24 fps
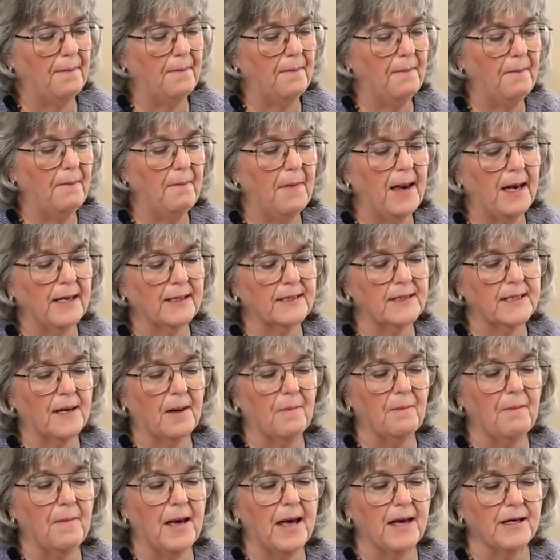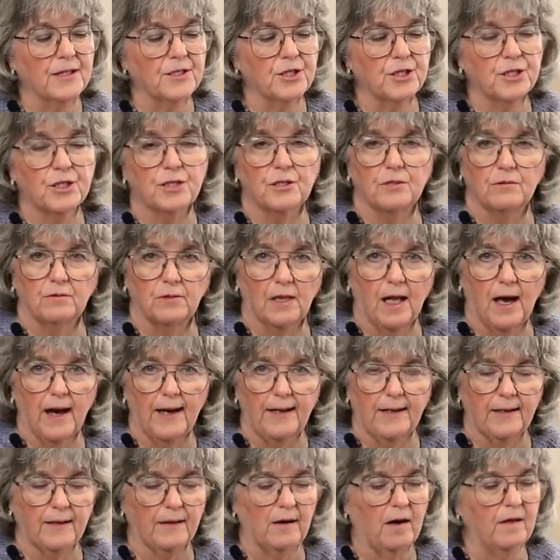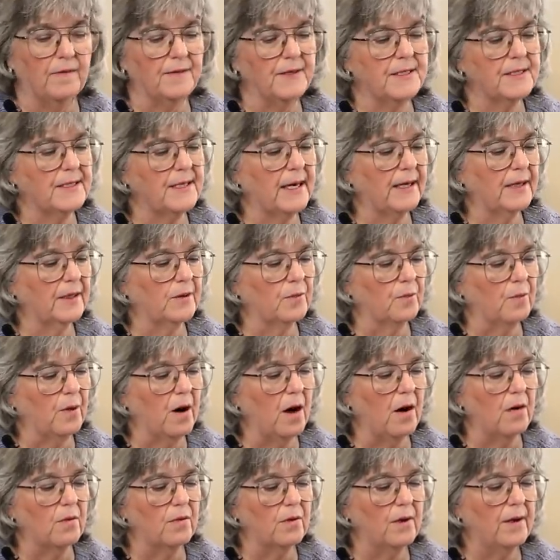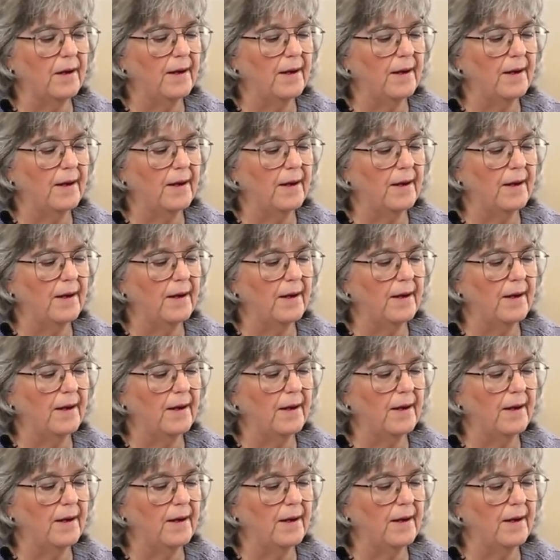makes a mesh like on the second row.